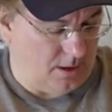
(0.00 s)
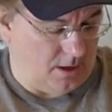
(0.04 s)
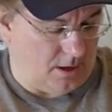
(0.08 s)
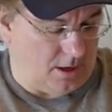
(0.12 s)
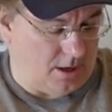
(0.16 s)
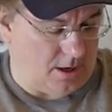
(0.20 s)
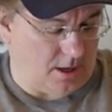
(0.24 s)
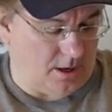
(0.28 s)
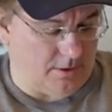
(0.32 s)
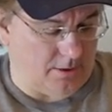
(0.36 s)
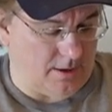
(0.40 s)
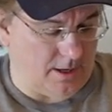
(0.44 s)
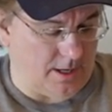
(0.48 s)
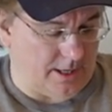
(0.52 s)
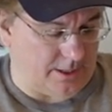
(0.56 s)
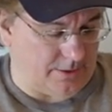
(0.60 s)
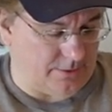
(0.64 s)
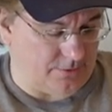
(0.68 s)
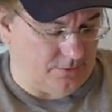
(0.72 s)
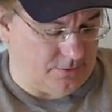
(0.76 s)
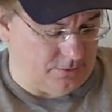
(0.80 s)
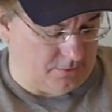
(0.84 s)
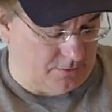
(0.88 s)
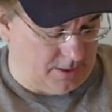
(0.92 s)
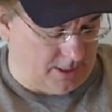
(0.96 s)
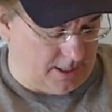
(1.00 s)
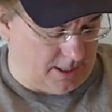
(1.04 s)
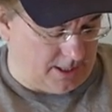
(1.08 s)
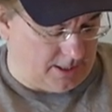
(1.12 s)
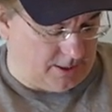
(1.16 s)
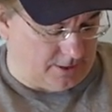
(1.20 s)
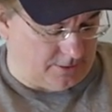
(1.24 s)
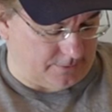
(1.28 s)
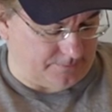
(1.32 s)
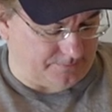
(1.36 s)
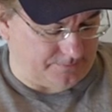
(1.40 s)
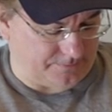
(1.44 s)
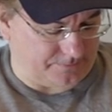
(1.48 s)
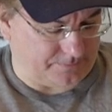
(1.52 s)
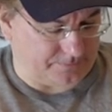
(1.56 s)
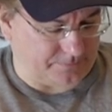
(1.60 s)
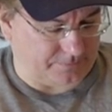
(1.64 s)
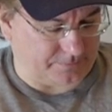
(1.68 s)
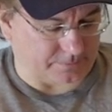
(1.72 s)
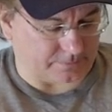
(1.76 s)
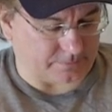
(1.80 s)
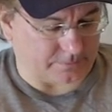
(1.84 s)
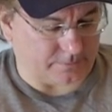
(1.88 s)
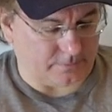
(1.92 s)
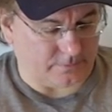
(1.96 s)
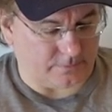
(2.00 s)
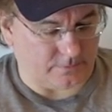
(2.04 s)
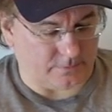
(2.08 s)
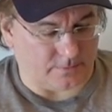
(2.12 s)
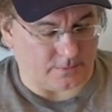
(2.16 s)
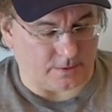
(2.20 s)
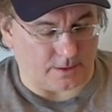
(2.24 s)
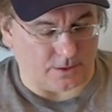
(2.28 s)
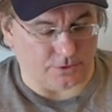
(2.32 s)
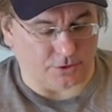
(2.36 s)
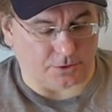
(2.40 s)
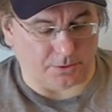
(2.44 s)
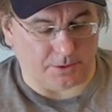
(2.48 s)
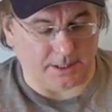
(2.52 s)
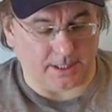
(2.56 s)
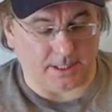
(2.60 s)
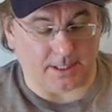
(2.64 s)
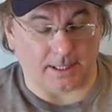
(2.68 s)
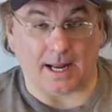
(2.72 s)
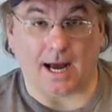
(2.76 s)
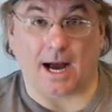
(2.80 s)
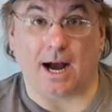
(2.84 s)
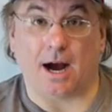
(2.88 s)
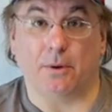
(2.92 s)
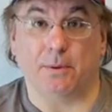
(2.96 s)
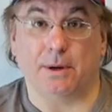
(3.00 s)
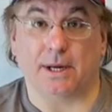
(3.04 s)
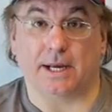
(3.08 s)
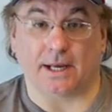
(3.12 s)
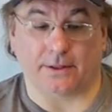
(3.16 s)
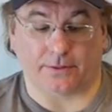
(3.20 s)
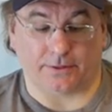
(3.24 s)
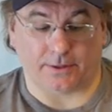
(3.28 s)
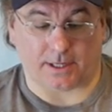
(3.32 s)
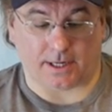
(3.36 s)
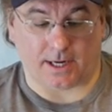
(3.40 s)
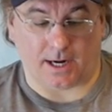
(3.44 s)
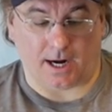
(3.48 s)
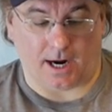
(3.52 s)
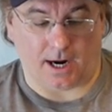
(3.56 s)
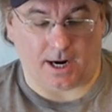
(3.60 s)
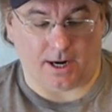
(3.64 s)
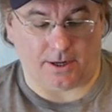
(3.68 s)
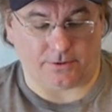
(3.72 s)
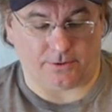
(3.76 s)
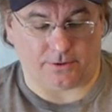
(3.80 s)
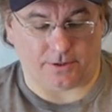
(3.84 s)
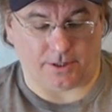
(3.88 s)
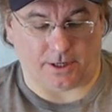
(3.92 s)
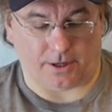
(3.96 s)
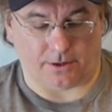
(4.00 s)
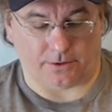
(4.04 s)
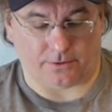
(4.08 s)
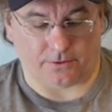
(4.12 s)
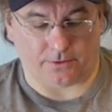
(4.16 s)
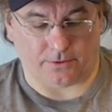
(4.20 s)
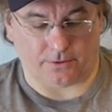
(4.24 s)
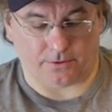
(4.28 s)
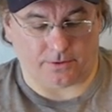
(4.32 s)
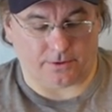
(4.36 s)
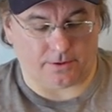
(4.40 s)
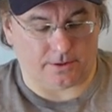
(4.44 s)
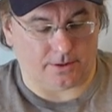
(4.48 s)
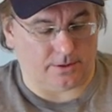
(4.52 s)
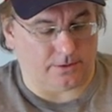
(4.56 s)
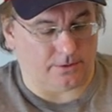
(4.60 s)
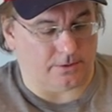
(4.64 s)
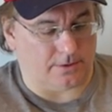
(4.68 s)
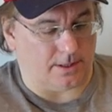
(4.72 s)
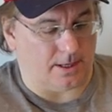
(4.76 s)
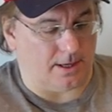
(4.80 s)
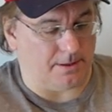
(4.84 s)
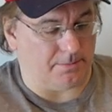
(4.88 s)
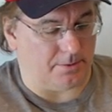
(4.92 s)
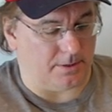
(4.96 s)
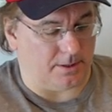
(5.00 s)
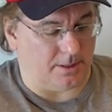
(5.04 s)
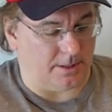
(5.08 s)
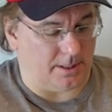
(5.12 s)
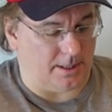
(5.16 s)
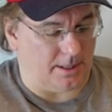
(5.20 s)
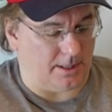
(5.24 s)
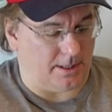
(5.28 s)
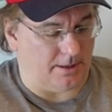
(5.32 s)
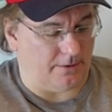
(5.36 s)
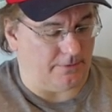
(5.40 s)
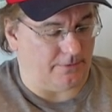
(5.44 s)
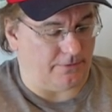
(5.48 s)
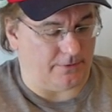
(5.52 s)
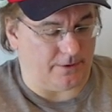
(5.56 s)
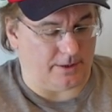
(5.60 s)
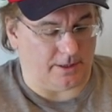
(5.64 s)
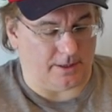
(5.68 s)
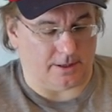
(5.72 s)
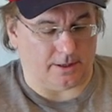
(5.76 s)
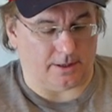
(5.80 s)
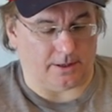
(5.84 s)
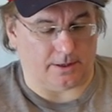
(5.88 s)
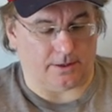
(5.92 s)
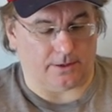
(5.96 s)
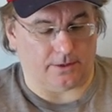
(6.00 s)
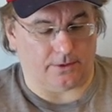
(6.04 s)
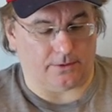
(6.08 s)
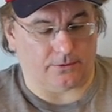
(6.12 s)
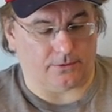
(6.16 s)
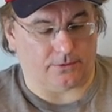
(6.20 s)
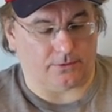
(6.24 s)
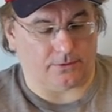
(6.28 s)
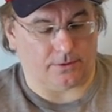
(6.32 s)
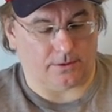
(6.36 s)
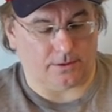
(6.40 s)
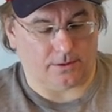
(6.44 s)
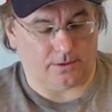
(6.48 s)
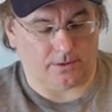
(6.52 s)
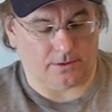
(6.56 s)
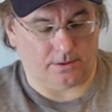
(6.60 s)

All right, so now, so we now we got the cards here. So this, I believe, is.